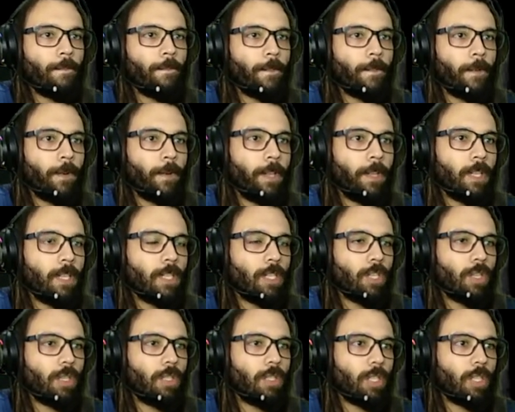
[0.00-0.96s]
During the
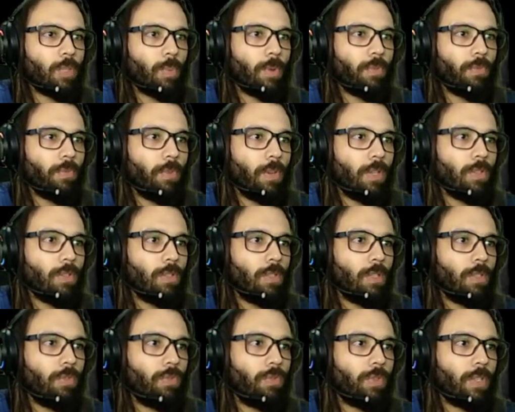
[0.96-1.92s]
adjustment phase you
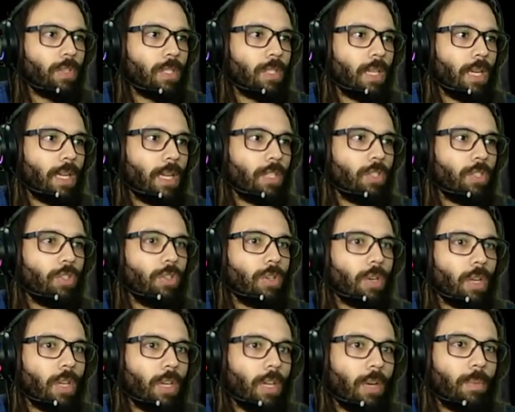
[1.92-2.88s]
need to first select your
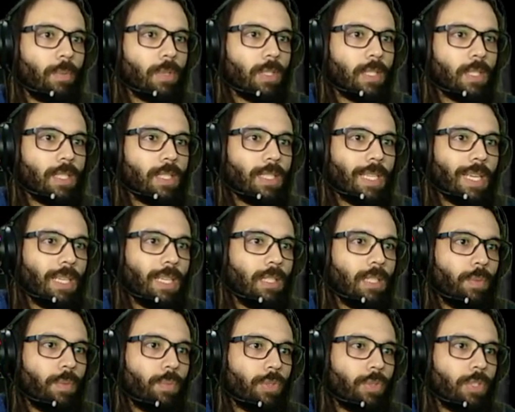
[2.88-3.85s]
camera setting
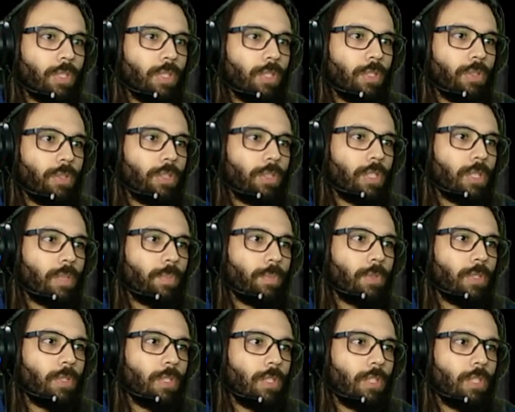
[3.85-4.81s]
then proceed to adjust
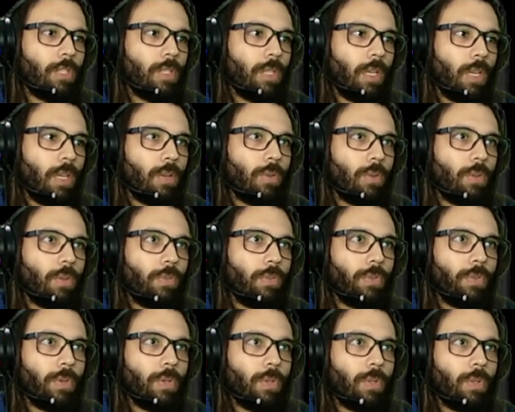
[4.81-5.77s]
position angle of the
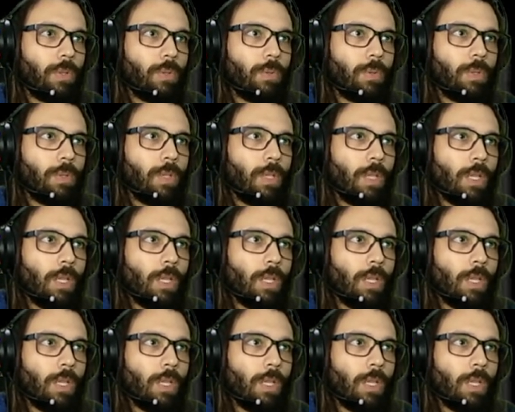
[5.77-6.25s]
photo.